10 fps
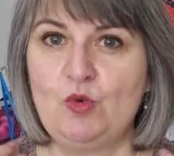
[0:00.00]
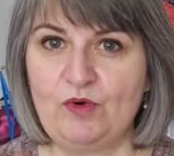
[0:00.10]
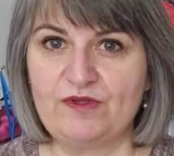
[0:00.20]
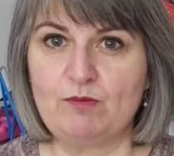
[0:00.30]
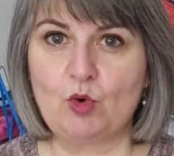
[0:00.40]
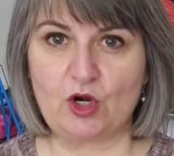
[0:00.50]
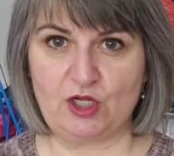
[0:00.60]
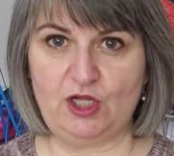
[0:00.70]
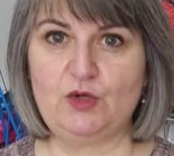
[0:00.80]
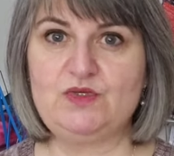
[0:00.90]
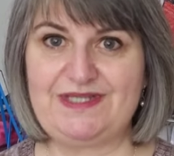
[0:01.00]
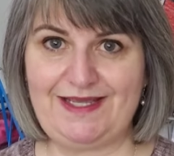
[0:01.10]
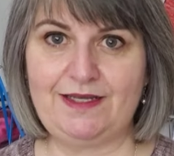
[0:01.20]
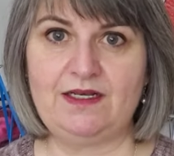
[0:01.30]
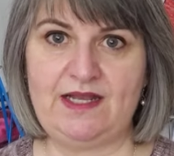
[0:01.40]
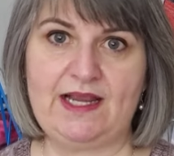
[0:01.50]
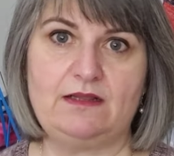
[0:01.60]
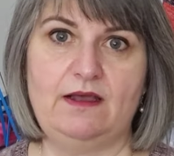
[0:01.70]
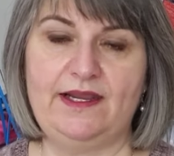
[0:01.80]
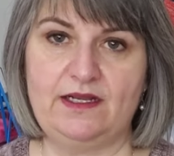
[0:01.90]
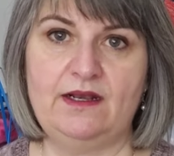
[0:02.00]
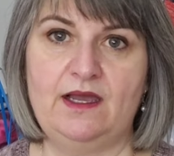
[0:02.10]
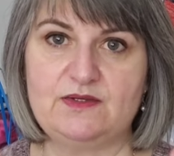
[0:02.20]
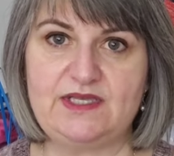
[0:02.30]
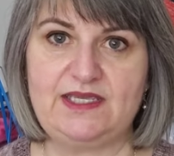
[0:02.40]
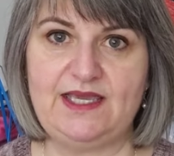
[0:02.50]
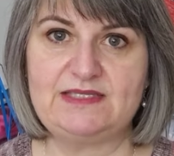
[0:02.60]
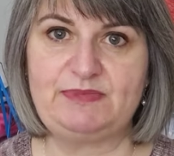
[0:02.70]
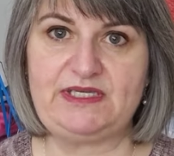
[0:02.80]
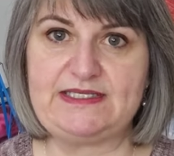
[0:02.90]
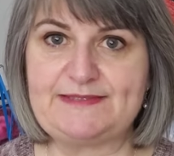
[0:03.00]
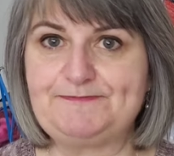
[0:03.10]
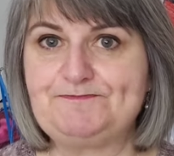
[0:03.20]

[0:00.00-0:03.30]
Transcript: with a more closed-in neckline. And I was like, yes, please.